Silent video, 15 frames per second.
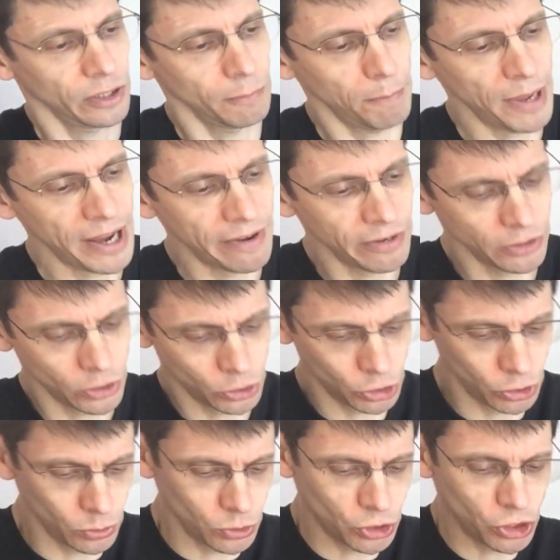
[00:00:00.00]
Comparing the
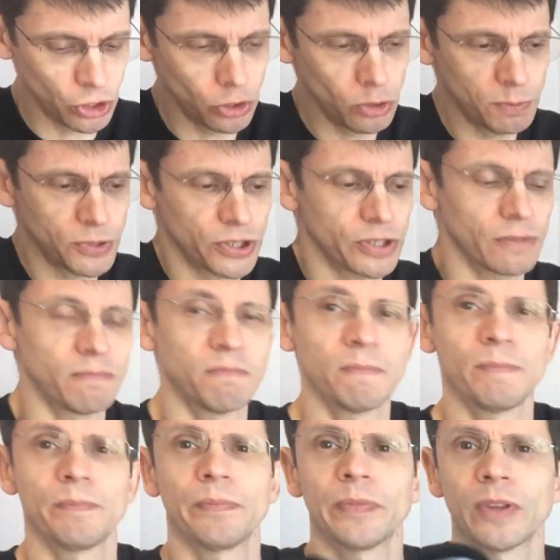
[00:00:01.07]
two tubes,
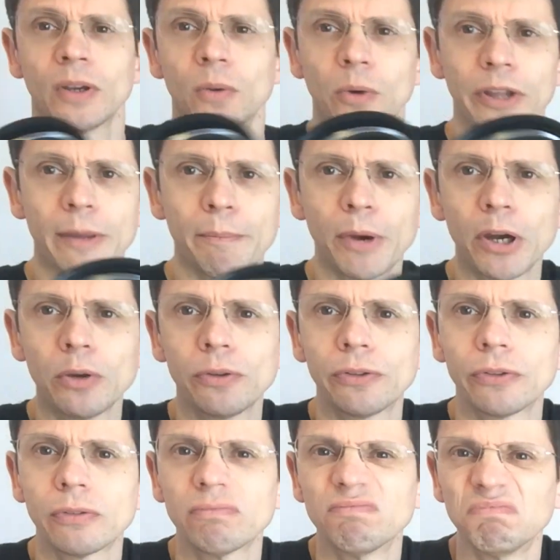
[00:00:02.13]
where they're
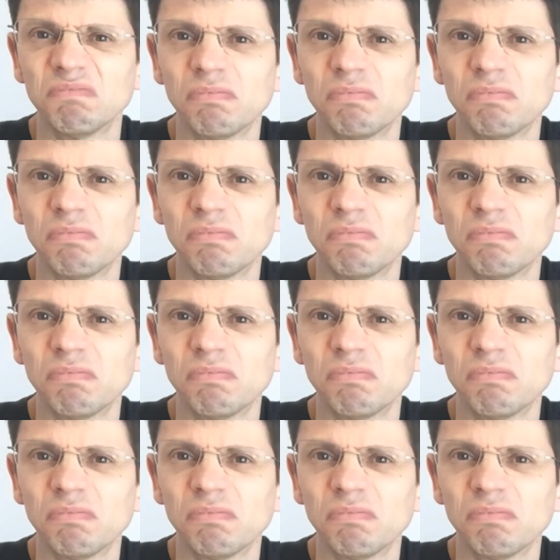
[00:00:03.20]
both